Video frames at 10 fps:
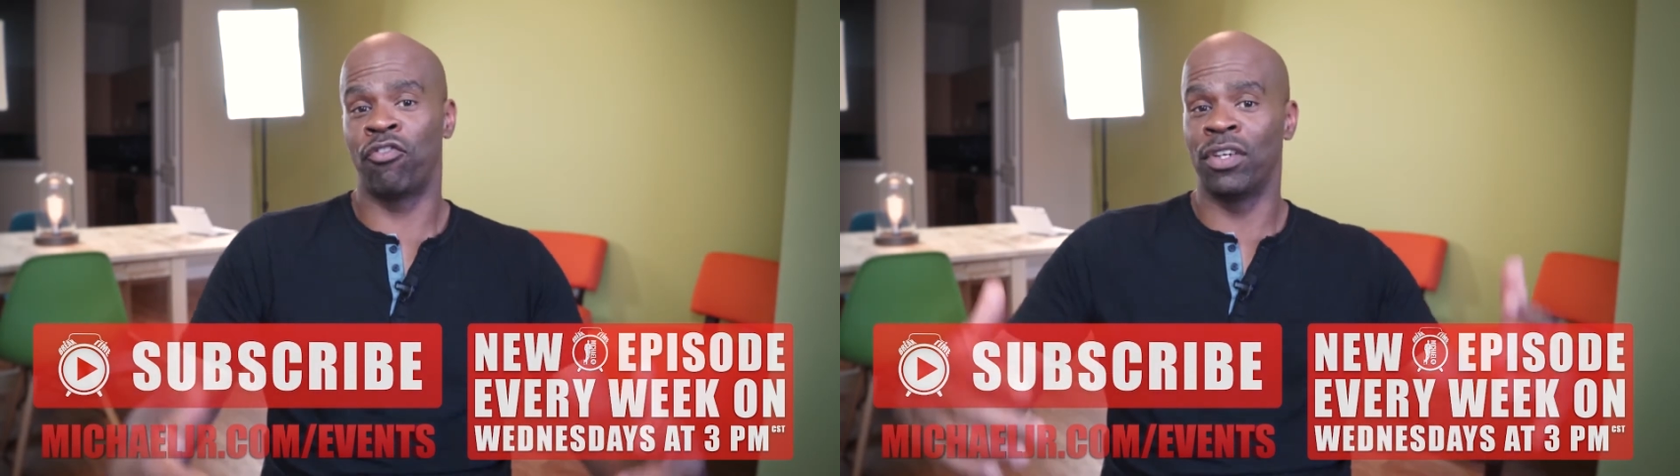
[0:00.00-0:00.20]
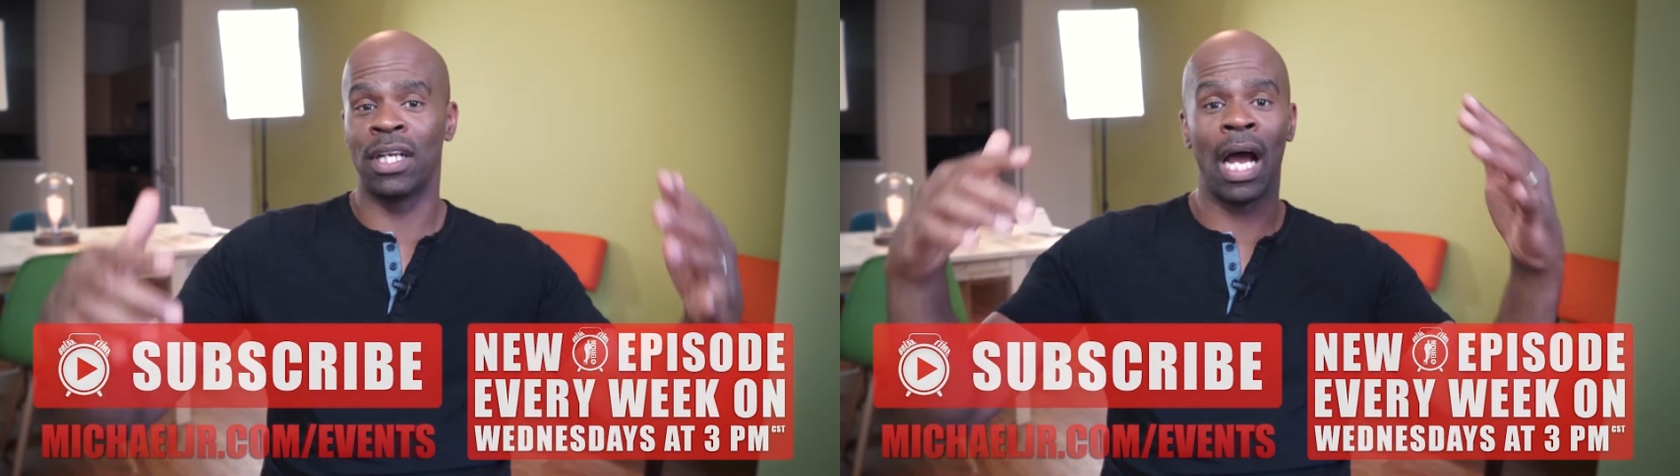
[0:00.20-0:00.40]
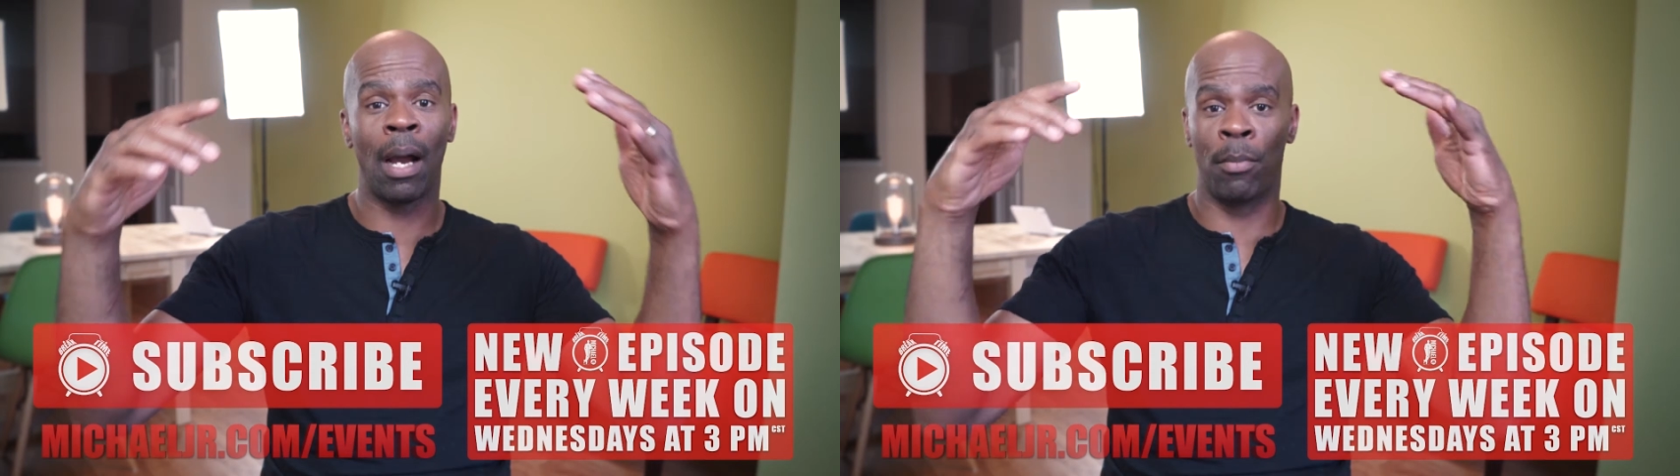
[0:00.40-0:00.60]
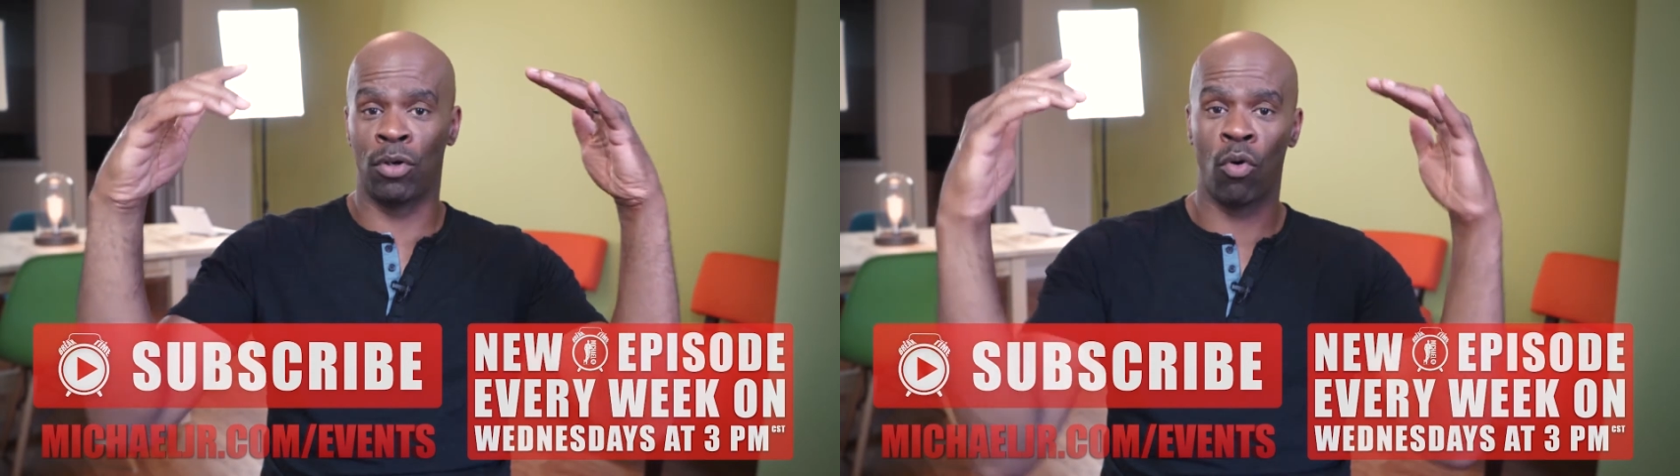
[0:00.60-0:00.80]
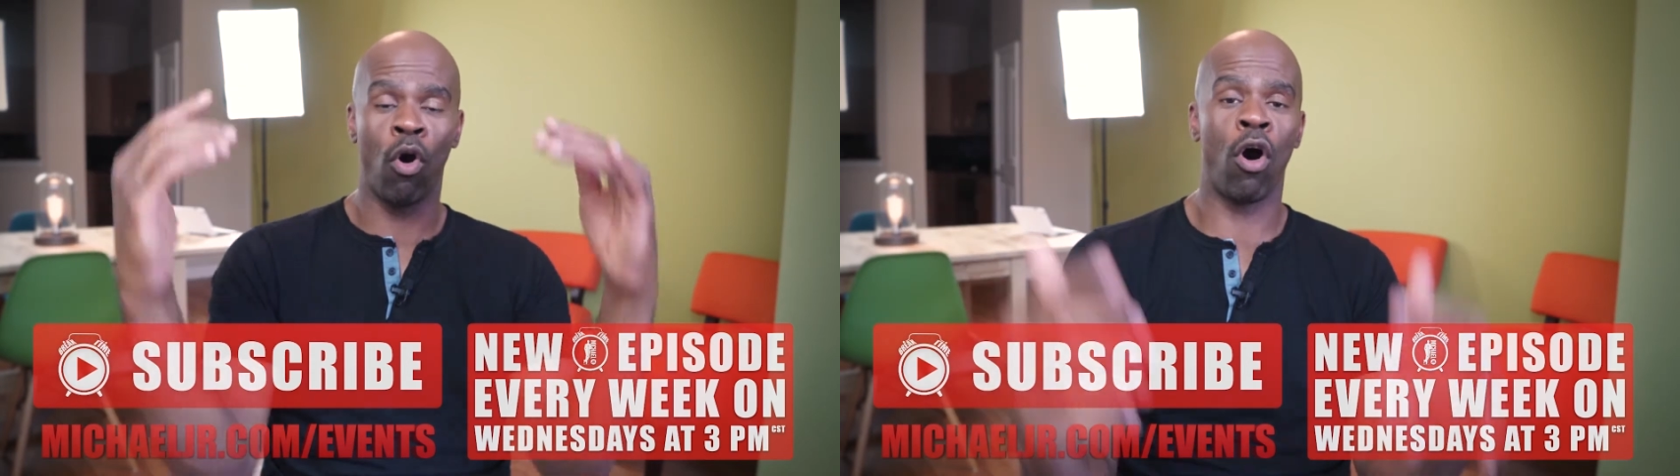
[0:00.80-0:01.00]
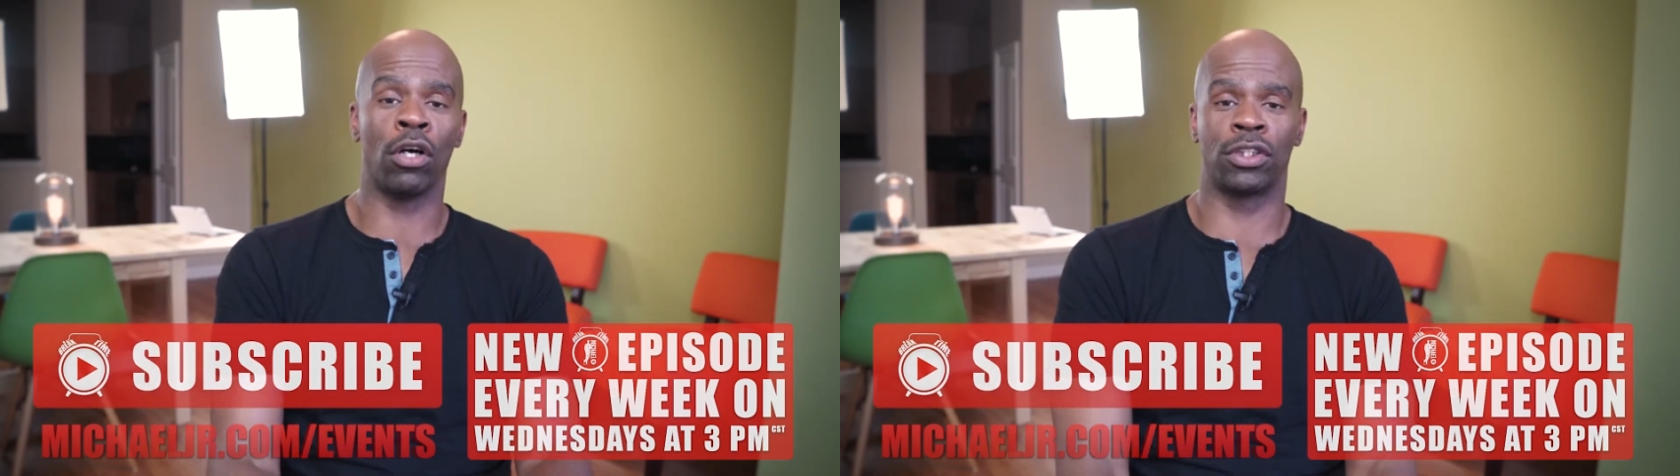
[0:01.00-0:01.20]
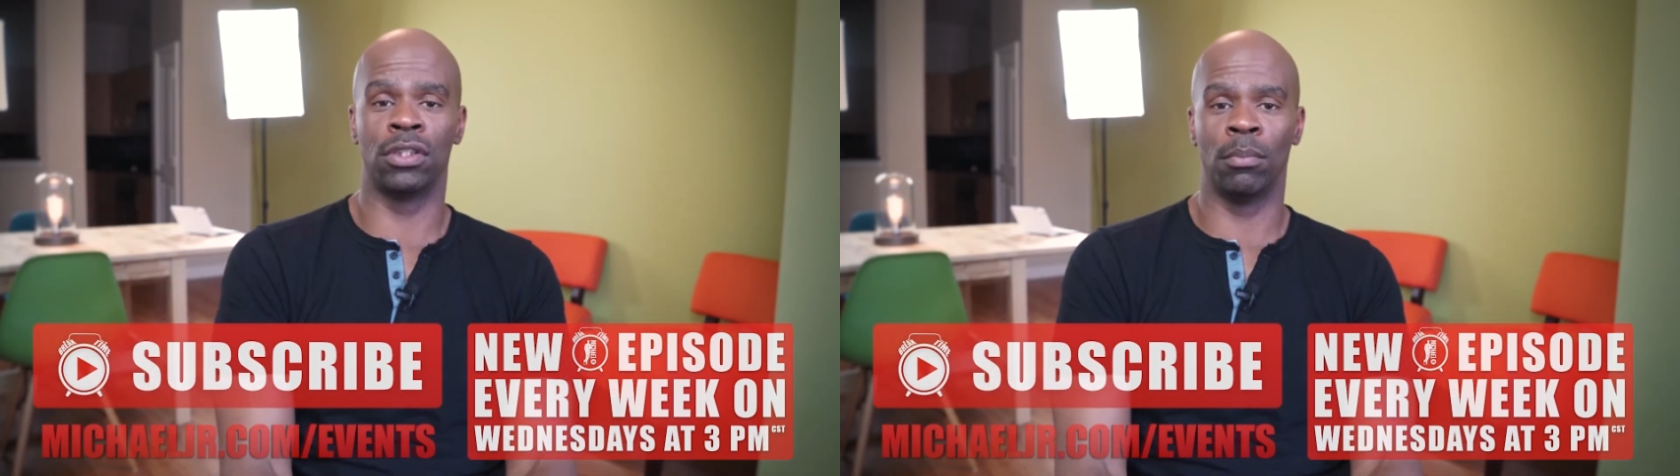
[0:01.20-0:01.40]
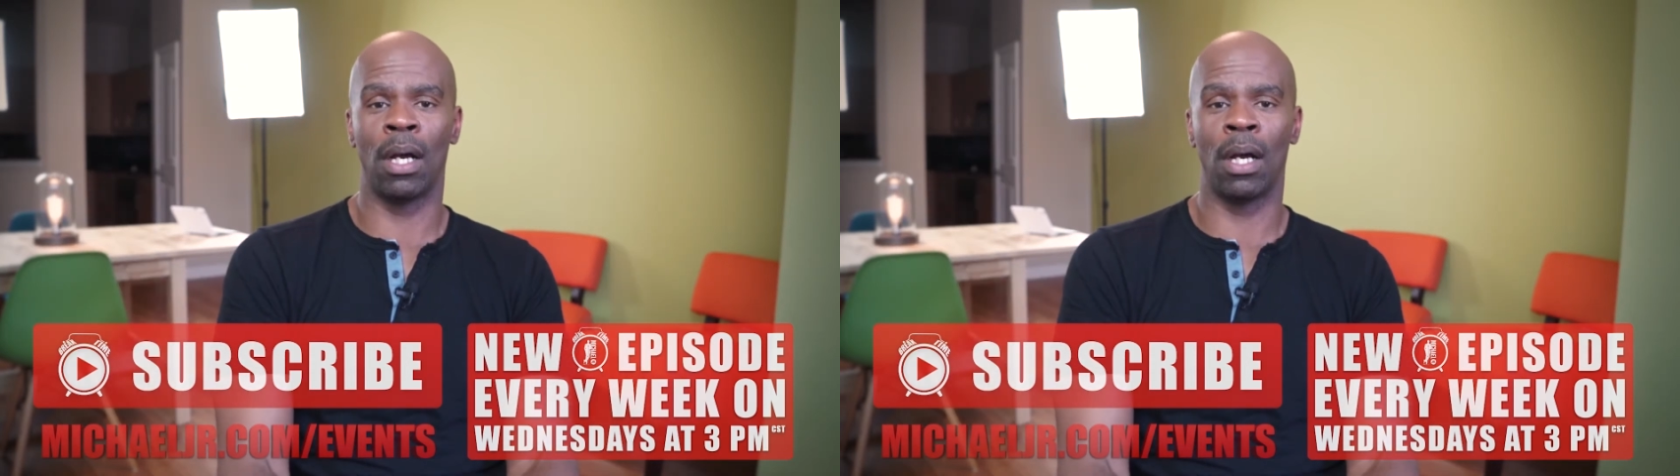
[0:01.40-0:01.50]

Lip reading: phenomenal, awesome.